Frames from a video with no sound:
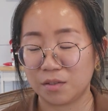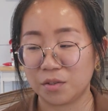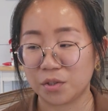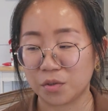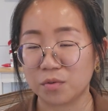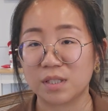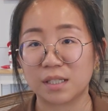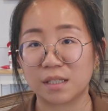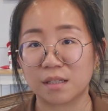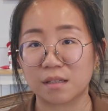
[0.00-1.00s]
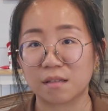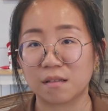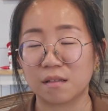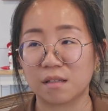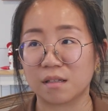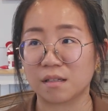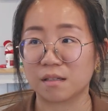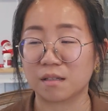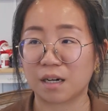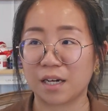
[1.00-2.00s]
using
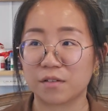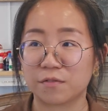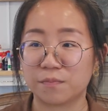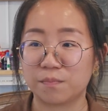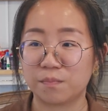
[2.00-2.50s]
the kind of